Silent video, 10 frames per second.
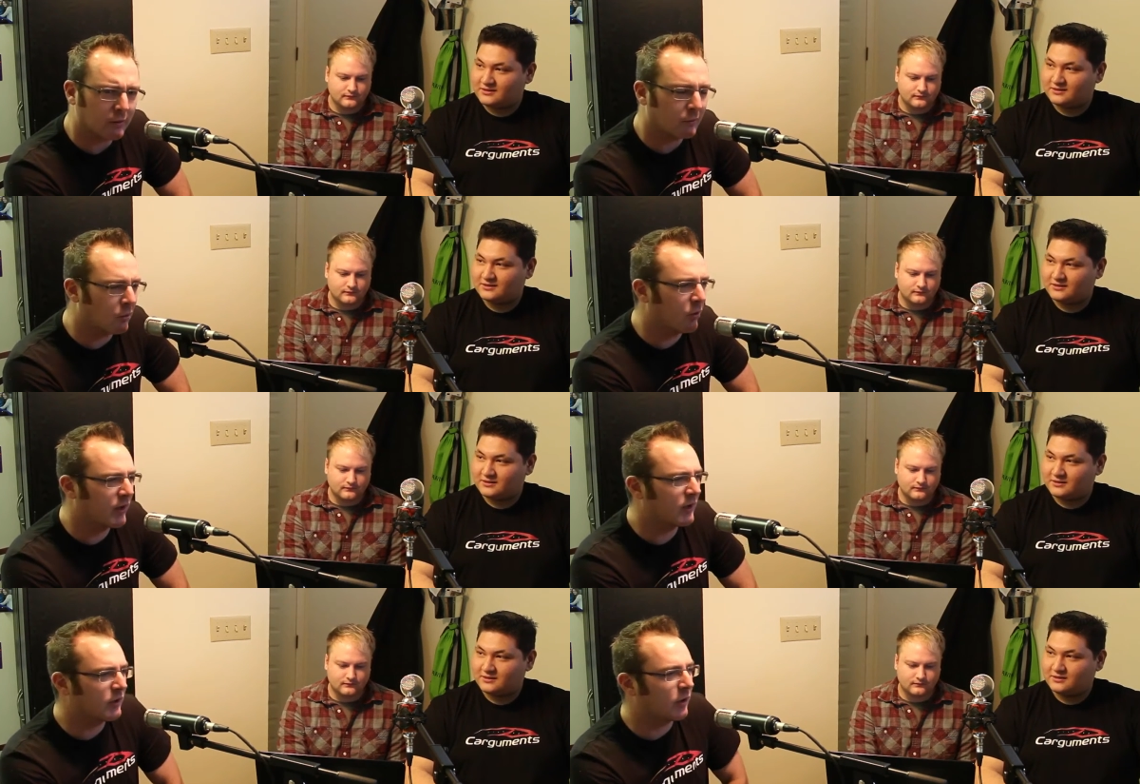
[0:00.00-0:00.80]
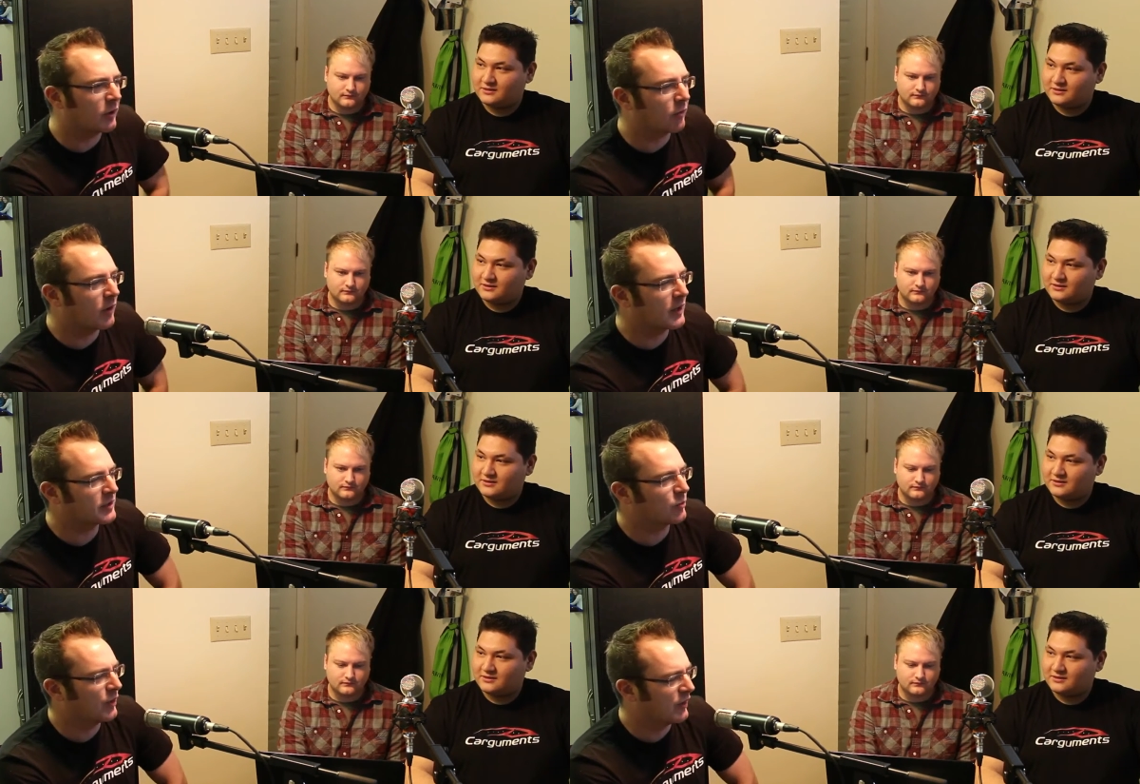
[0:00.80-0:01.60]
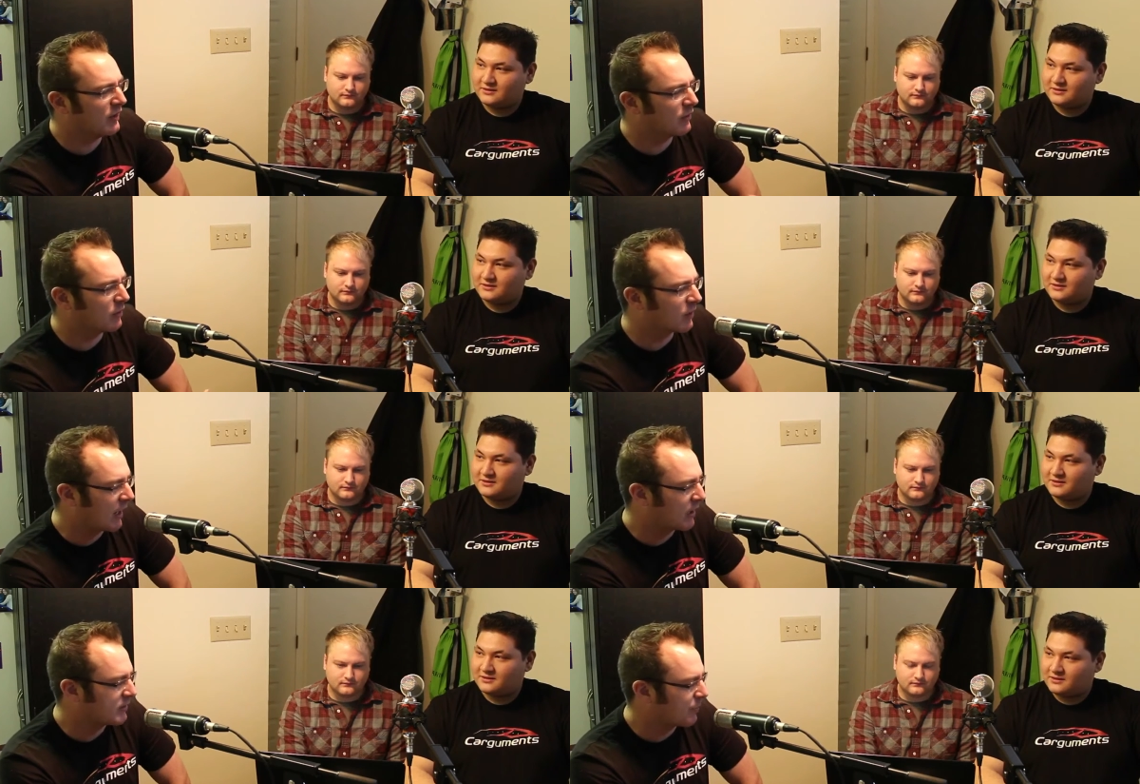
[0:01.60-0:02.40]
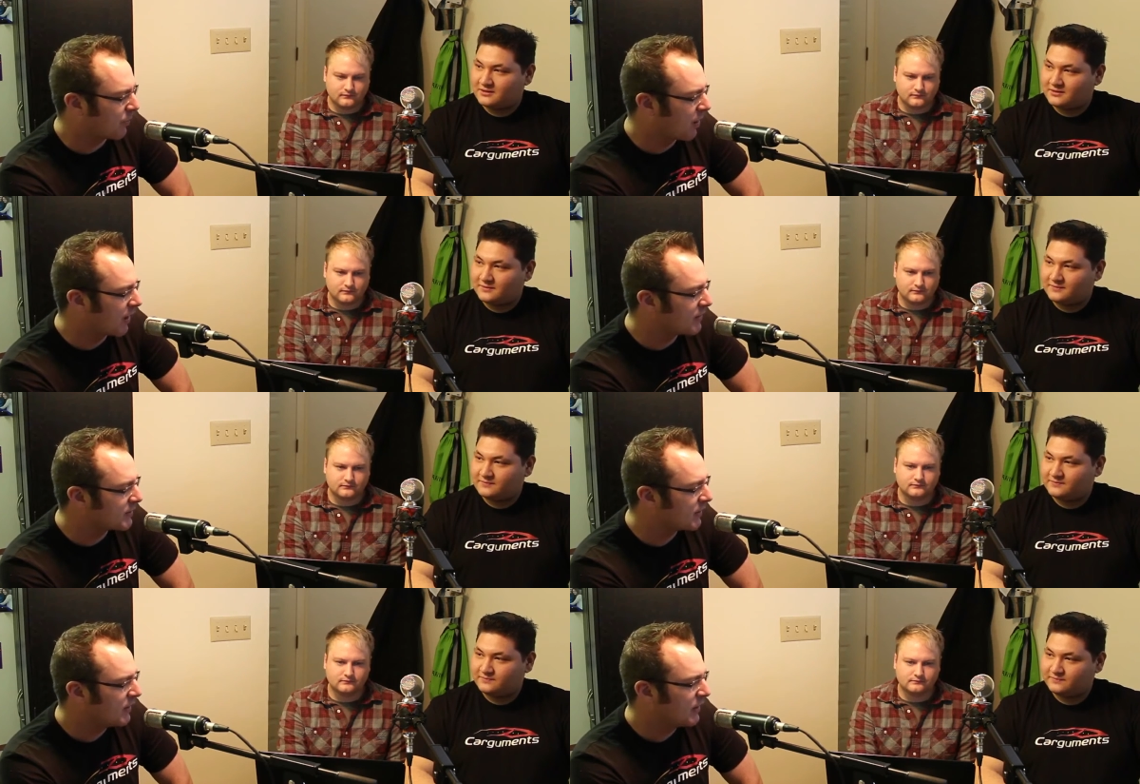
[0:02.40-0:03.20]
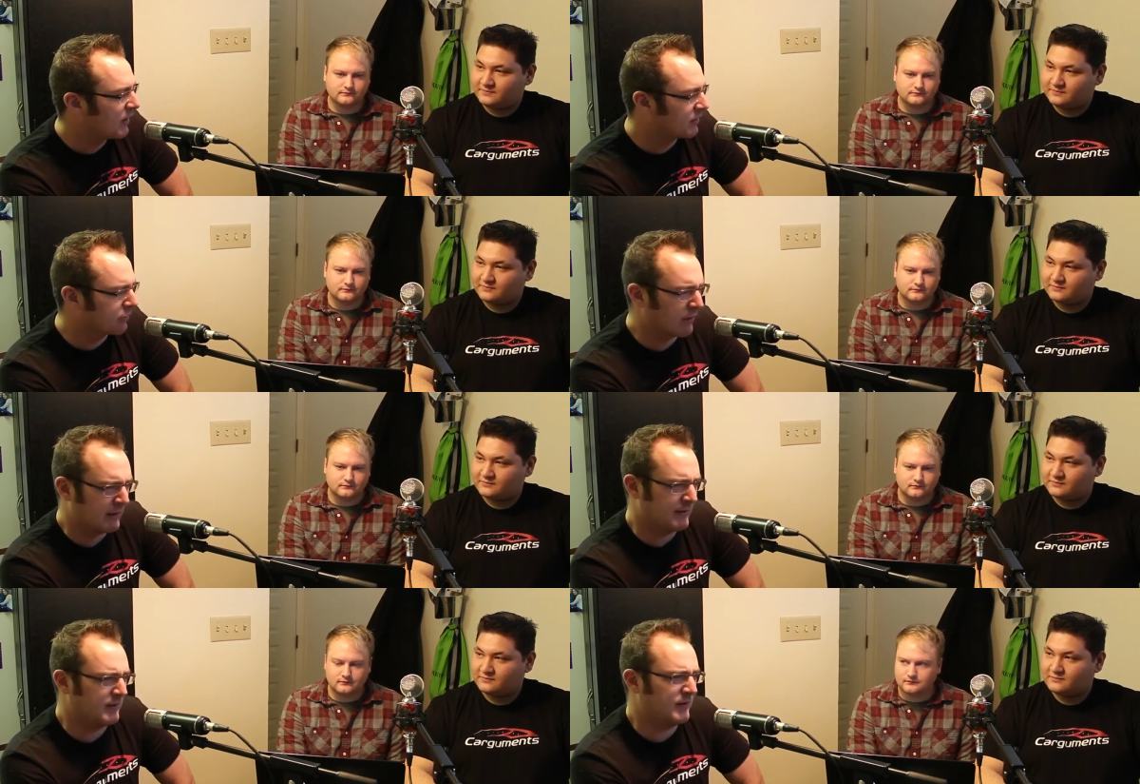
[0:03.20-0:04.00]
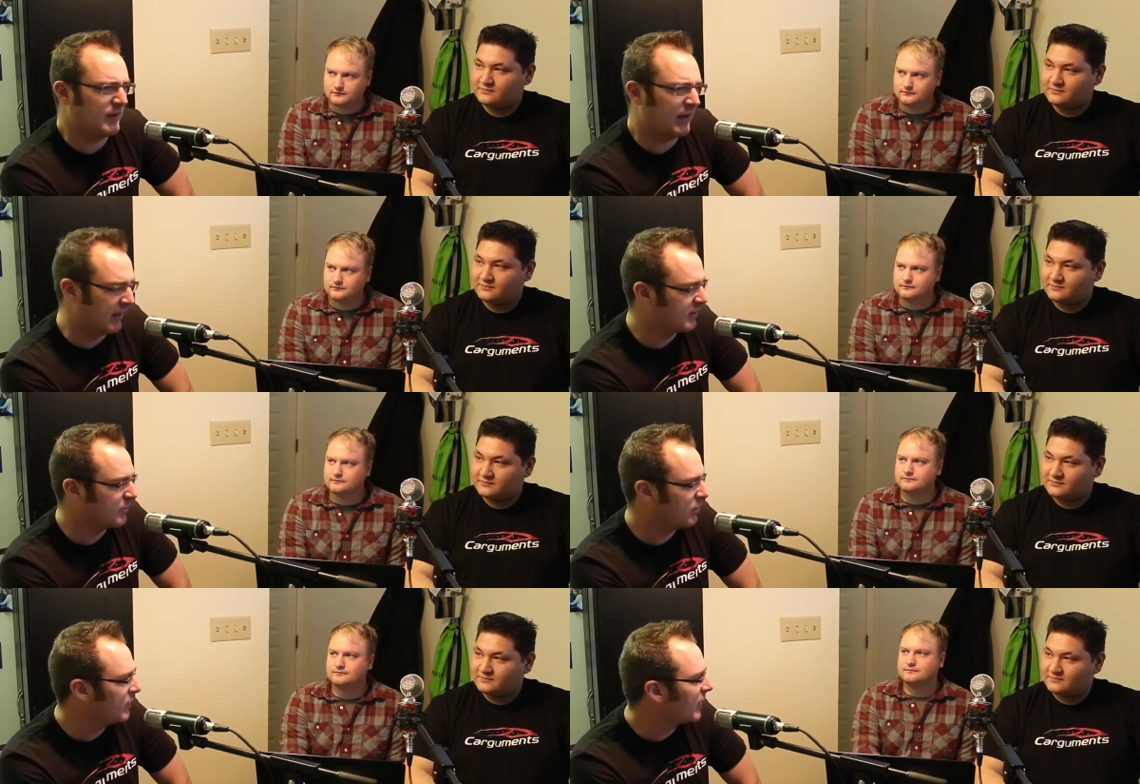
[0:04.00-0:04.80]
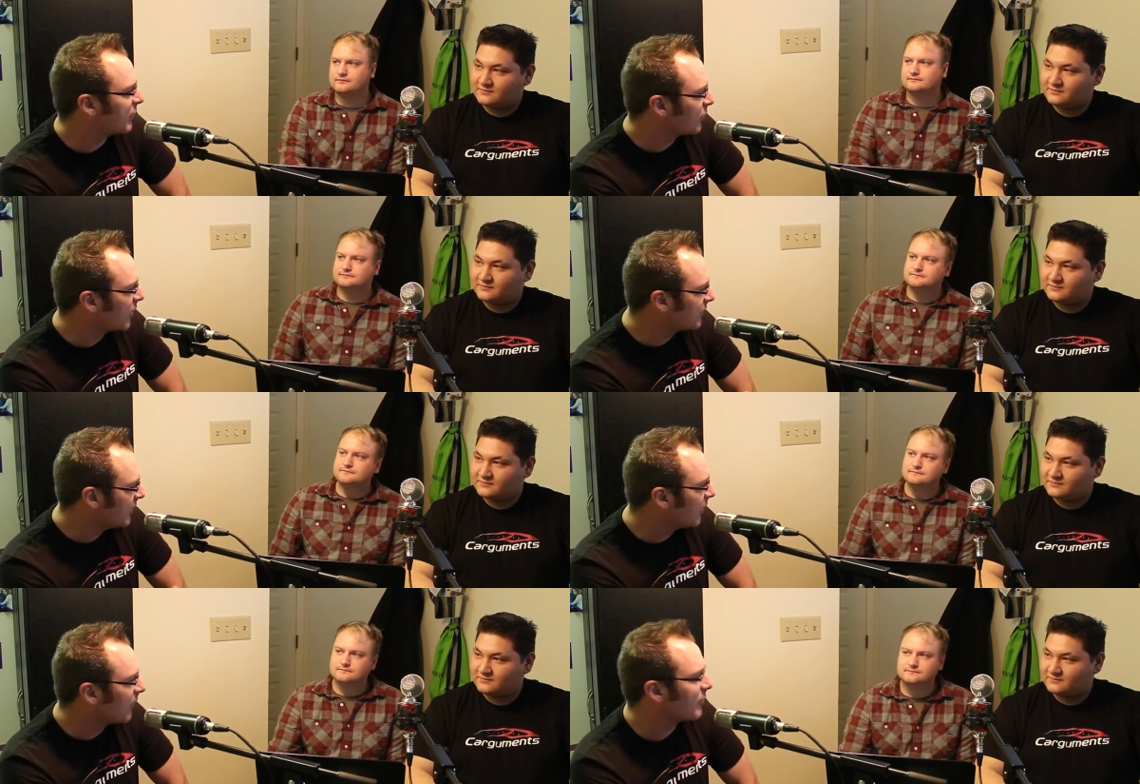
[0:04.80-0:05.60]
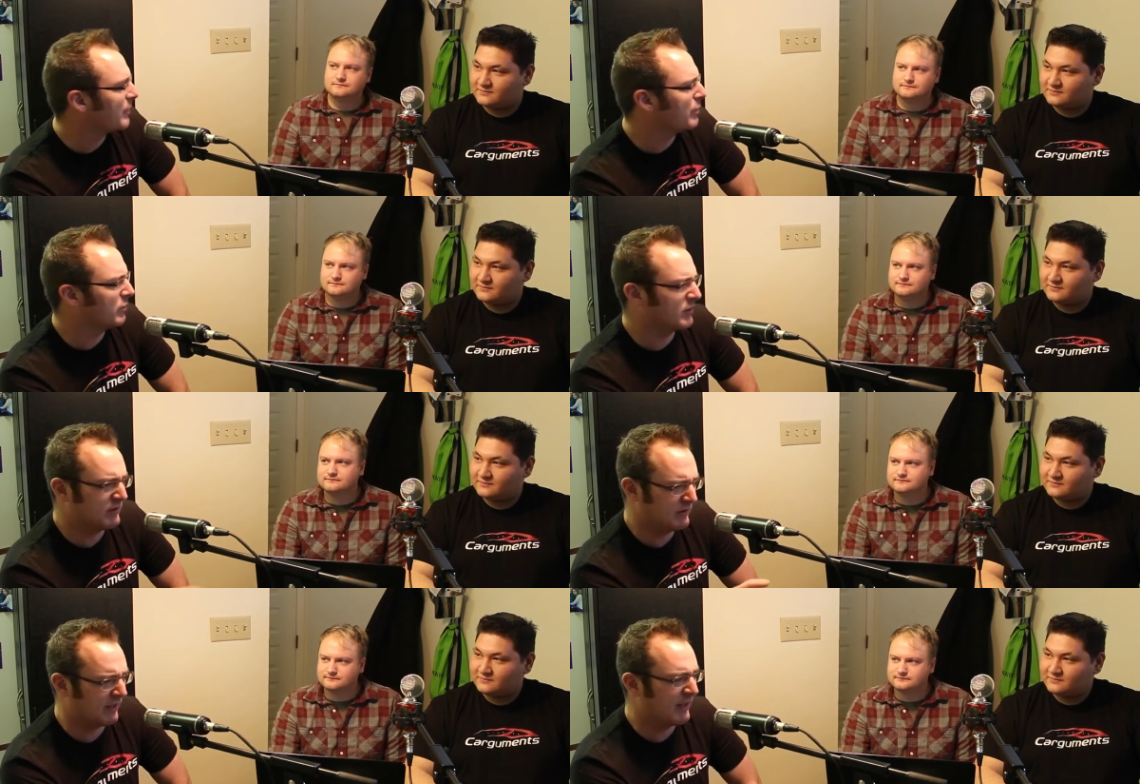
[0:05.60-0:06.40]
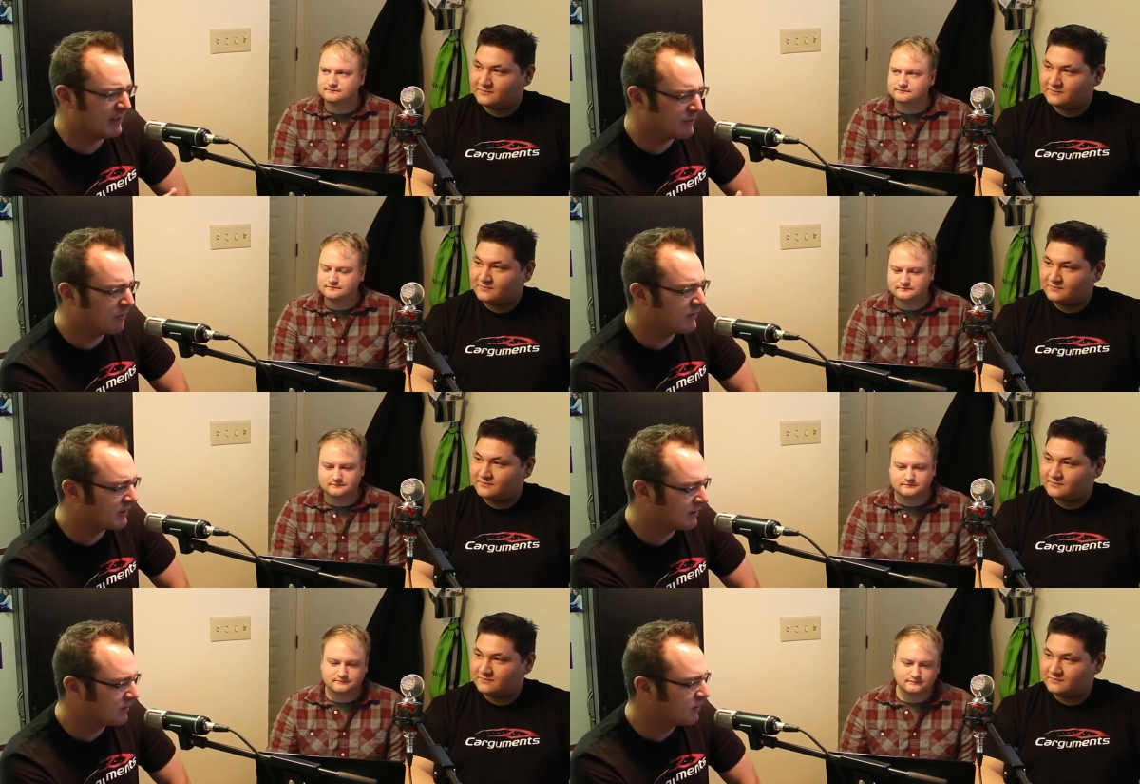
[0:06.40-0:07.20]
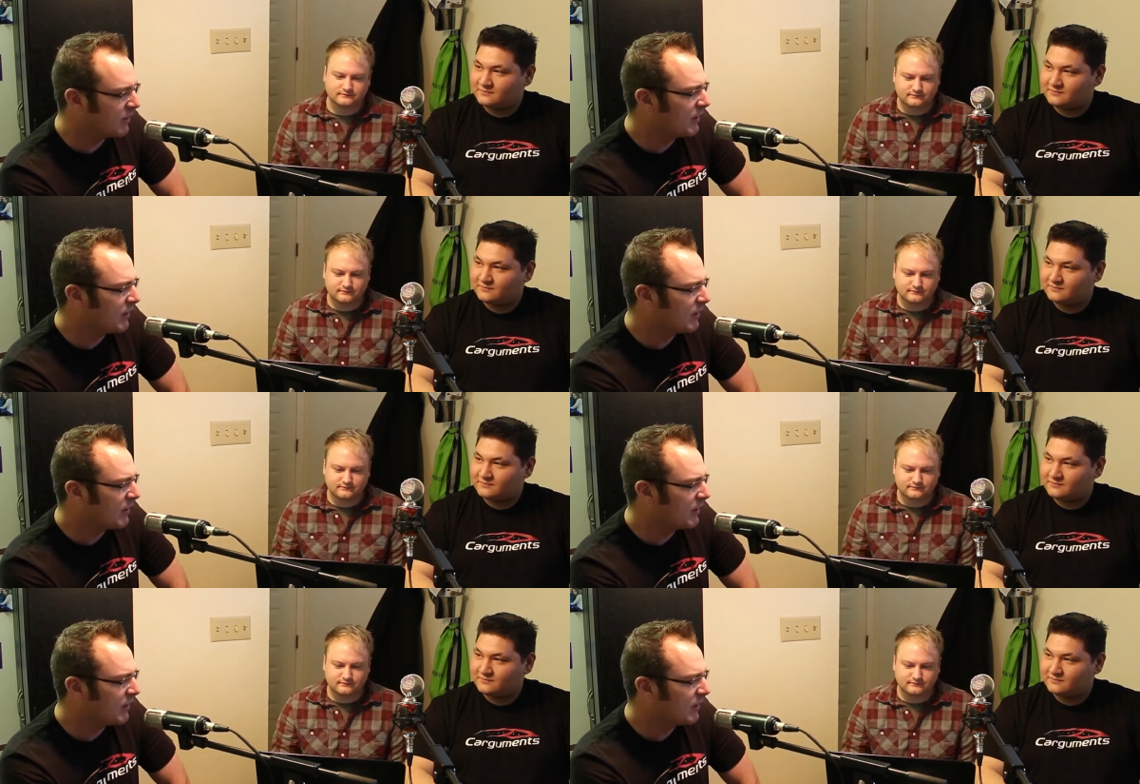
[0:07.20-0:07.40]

Speaker 1: They're going in a dark direction with it, and they're kind of surprised because they're like, "Isn't this a kids movie?" That's what I've seen a lot of people. Is this a kids movie still?